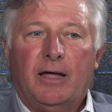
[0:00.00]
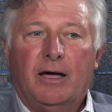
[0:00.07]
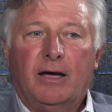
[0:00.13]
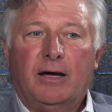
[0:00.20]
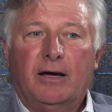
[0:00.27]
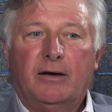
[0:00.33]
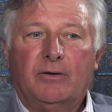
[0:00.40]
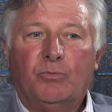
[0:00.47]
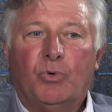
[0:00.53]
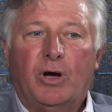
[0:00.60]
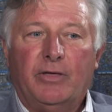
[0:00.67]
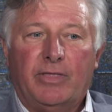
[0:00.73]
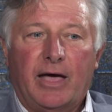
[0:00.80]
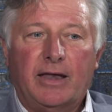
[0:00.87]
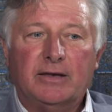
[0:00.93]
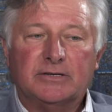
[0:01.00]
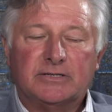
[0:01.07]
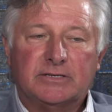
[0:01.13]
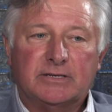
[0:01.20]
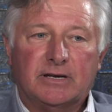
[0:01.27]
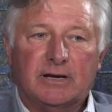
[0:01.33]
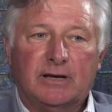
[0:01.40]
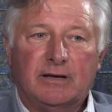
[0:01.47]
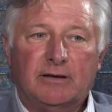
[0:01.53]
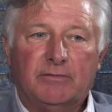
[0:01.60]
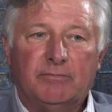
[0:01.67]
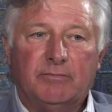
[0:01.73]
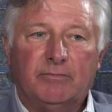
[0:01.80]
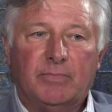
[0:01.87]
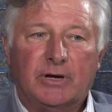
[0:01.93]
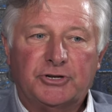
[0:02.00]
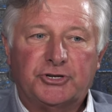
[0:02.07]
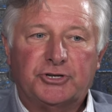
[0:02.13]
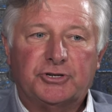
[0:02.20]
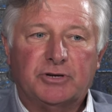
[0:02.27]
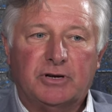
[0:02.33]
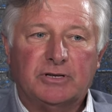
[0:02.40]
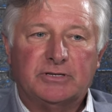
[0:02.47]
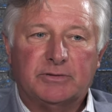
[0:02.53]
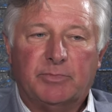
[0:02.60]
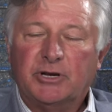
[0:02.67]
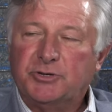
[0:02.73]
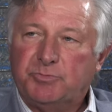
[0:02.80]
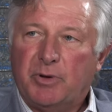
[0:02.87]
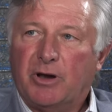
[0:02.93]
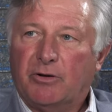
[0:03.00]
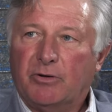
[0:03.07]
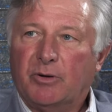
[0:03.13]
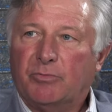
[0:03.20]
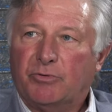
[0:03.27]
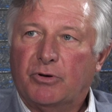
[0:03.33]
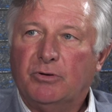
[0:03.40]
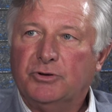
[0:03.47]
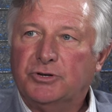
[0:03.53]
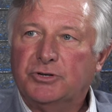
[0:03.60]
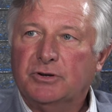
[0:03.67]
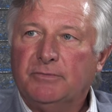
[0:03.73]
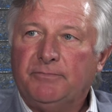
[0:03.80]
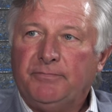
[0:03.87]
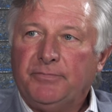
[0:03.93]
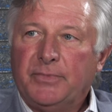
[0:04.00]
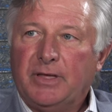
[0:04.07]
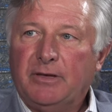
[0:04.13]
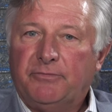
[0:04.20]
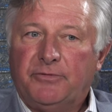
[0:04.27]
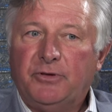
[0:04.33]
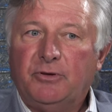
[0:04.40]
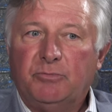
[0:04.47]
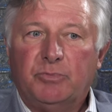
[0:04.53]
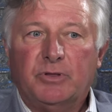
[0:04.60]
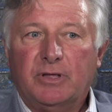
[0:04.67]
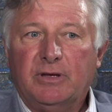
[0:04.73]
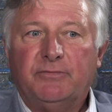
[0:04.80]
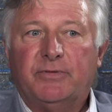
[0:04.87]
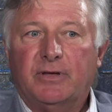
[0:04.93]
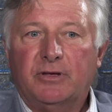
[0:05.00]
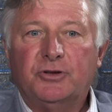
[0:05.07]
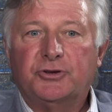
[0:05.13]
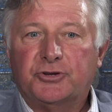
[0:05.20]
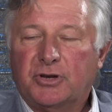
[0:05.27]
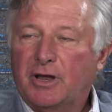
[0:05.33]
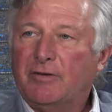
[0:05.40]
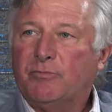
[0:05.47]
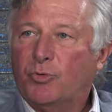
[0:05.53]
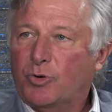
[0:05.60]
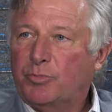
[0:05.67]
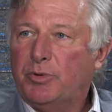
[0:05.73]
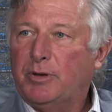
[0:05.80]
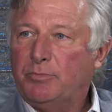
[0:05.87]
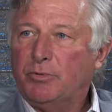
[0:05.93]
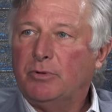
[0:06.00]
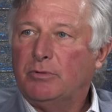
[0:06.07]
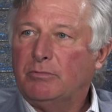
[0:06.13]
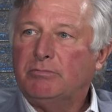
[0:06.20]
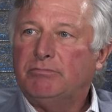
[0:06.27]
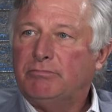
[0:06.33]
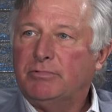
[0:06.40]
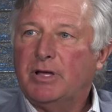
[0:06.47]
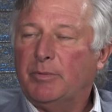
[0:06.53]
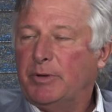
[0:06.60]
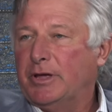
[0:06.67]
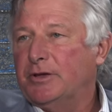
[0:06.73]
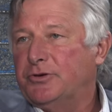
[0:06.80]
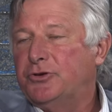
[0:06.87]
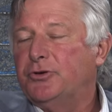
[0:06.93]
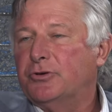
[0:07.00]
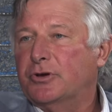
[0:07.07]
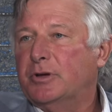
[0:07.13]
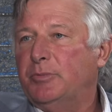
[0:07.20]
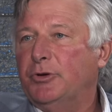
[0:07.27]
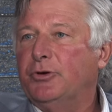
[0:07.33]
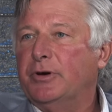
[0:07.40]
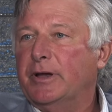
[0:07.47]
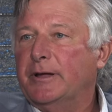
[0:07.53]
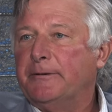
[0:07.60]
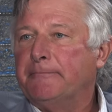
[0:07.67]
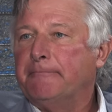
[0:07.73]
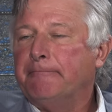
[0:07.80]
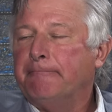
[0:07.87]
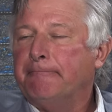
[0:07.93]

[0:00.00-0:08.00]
uh, why that is uh, much, it's a much better approach. Right. If you believe that you should have more people right. coming into your community. So